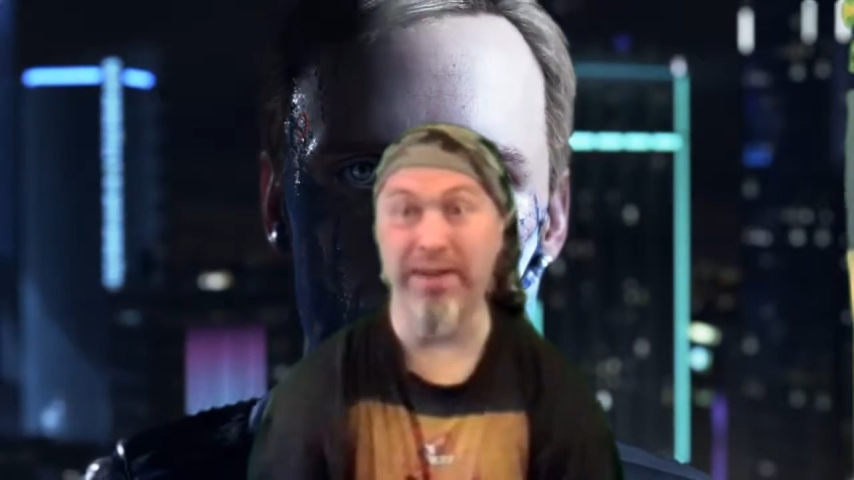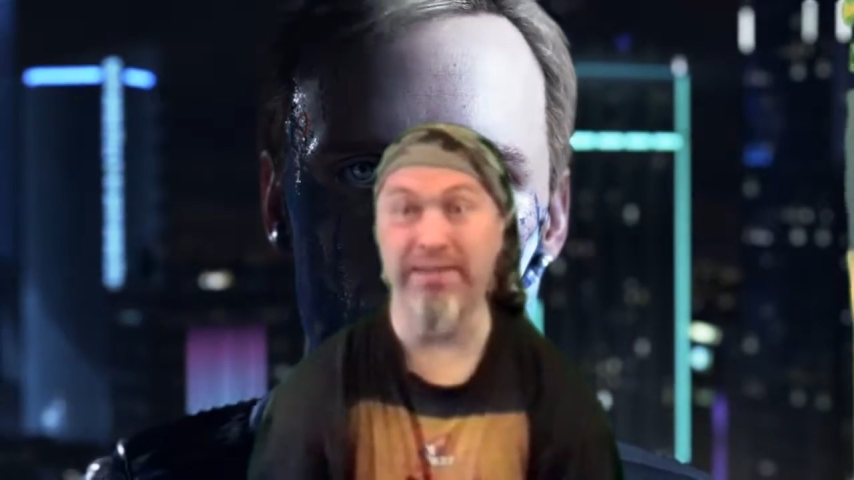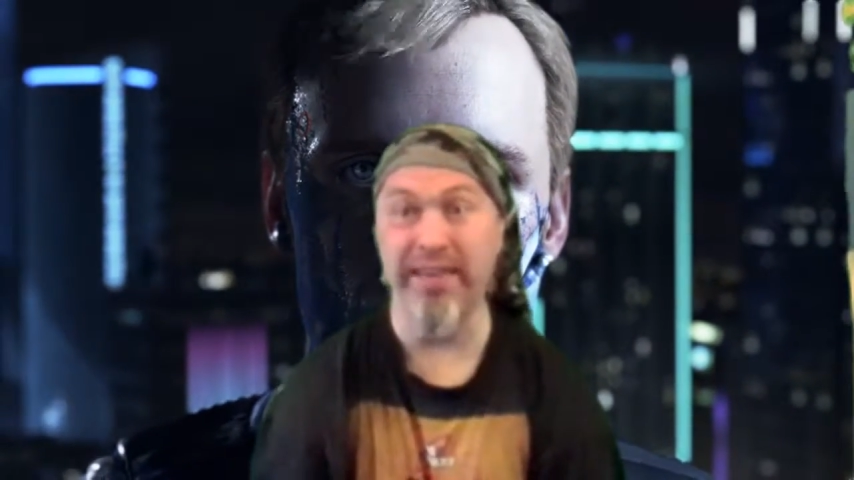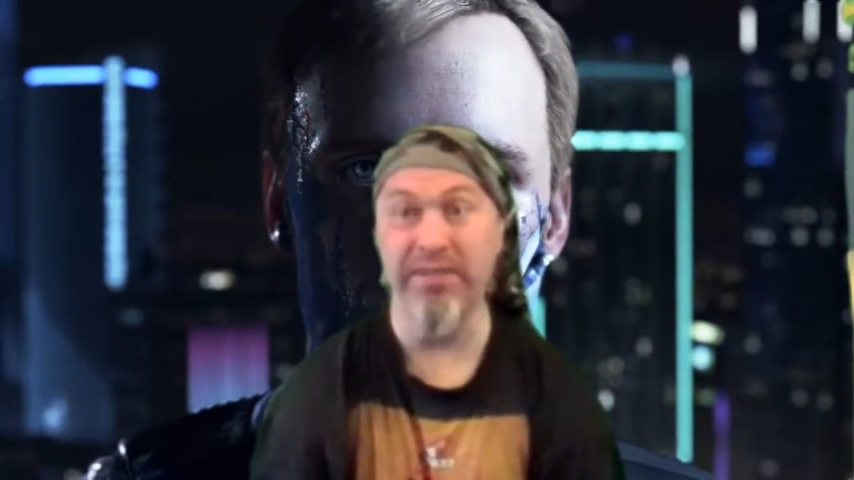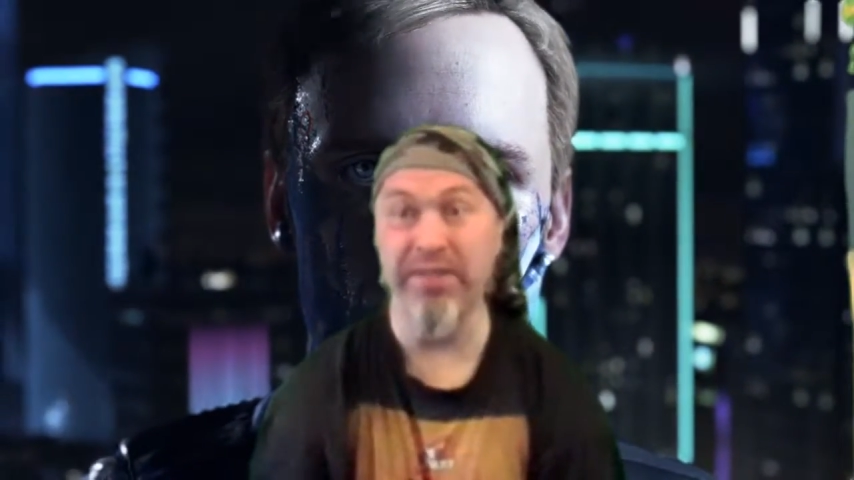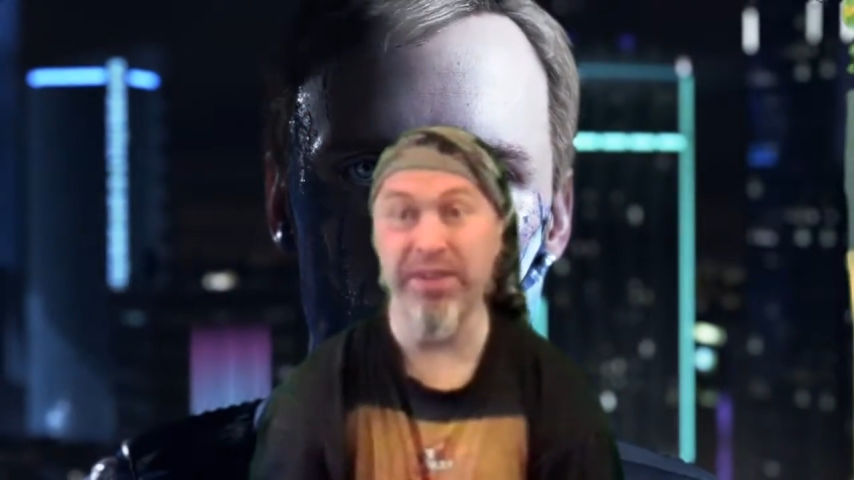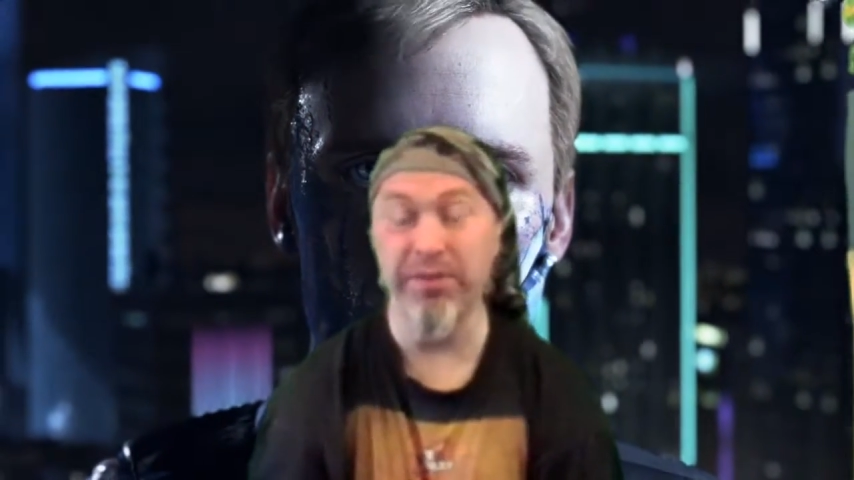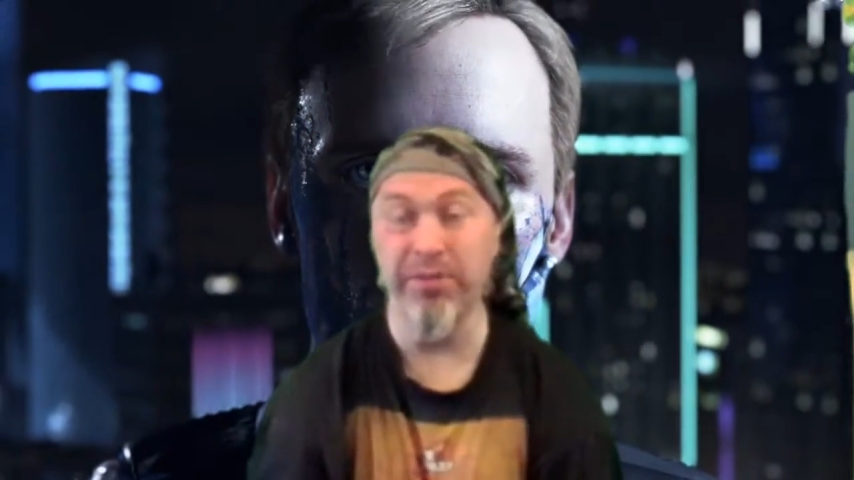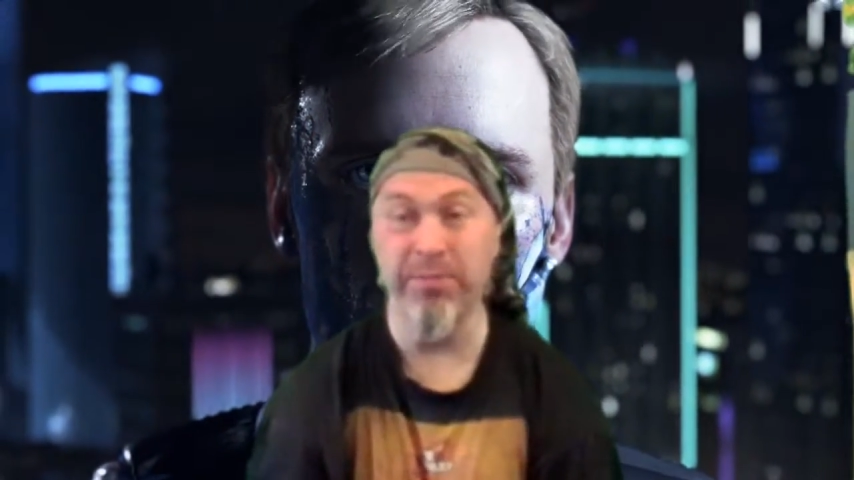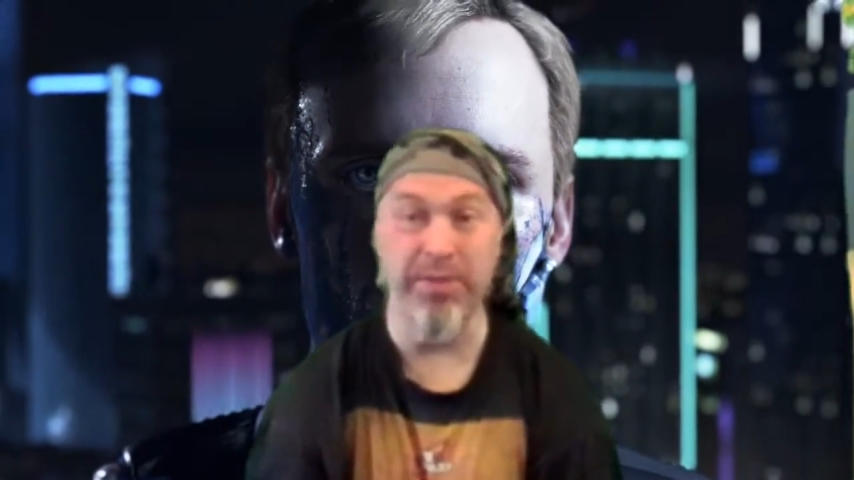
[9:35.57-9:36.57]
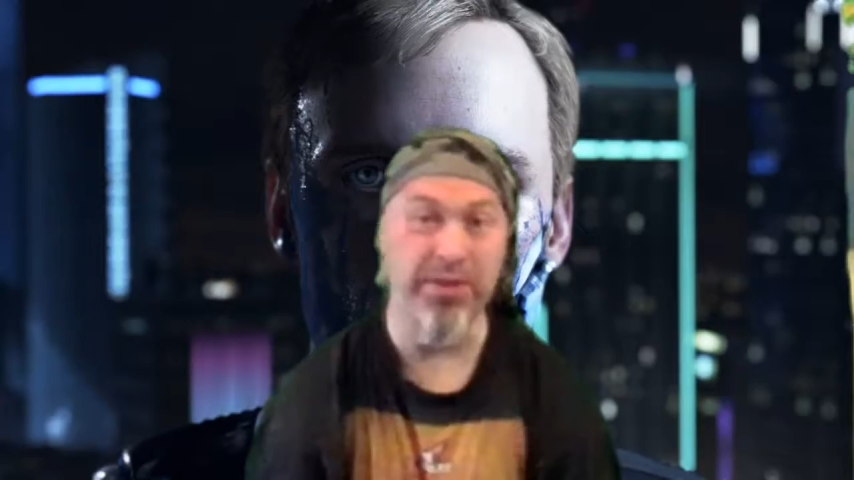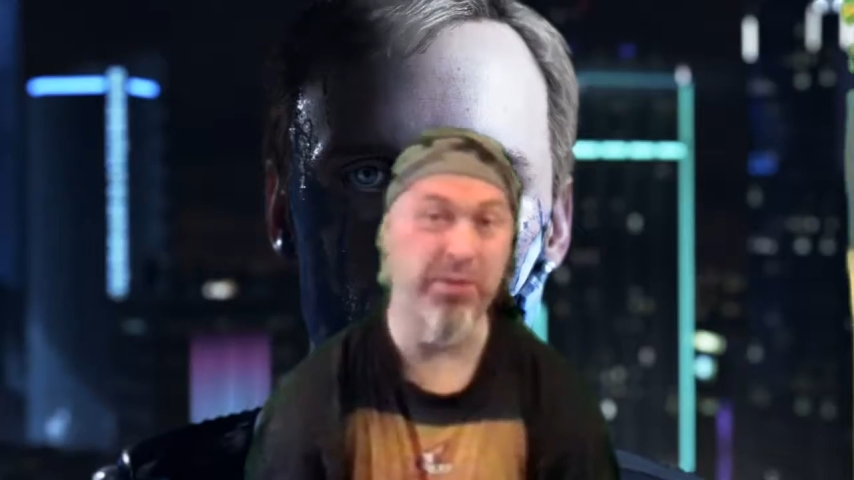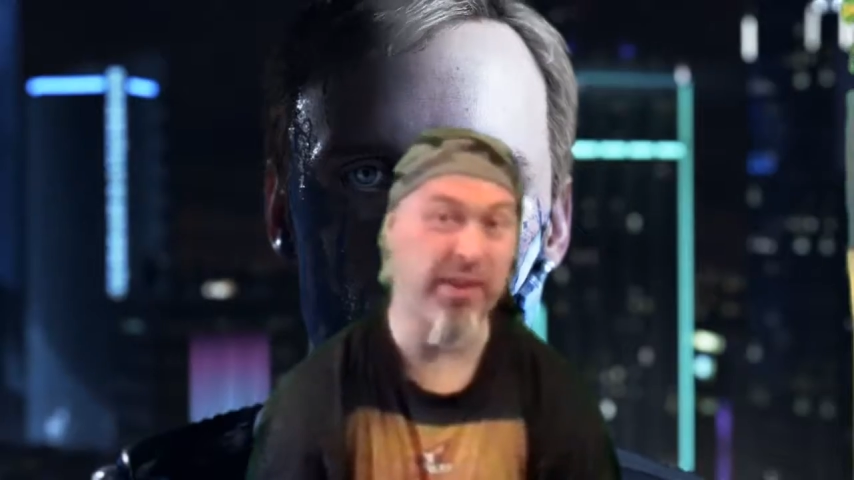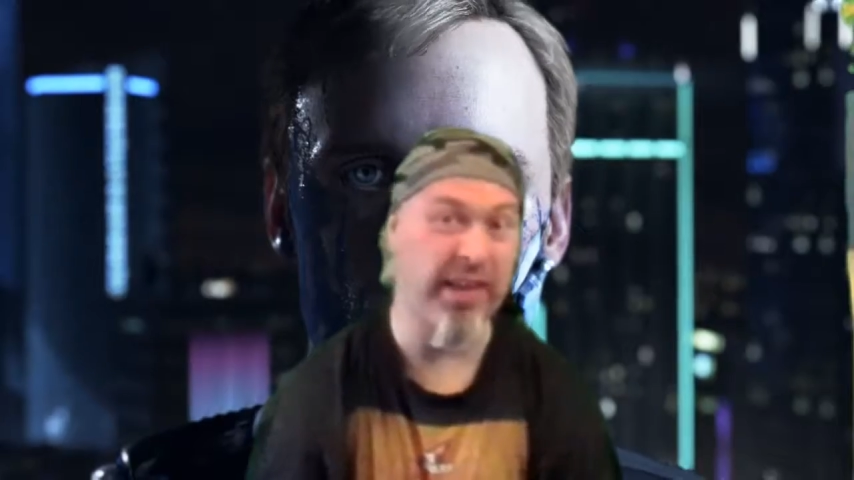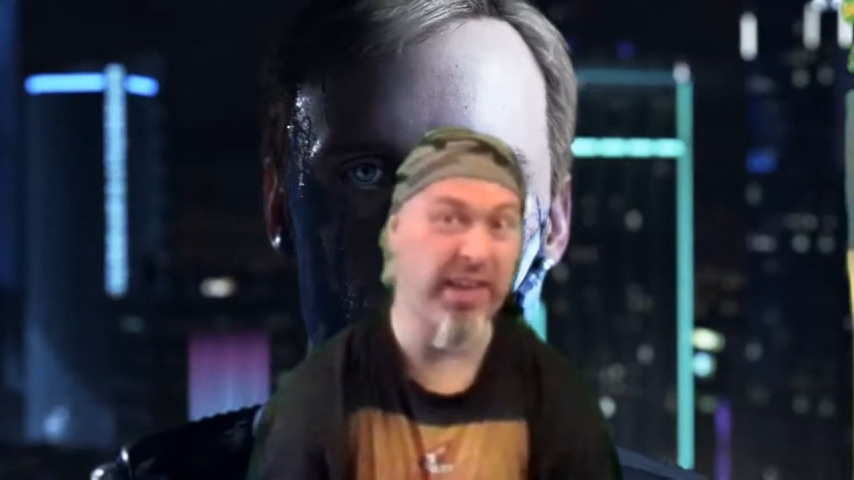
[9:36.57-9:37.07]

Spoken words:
never use but do occasional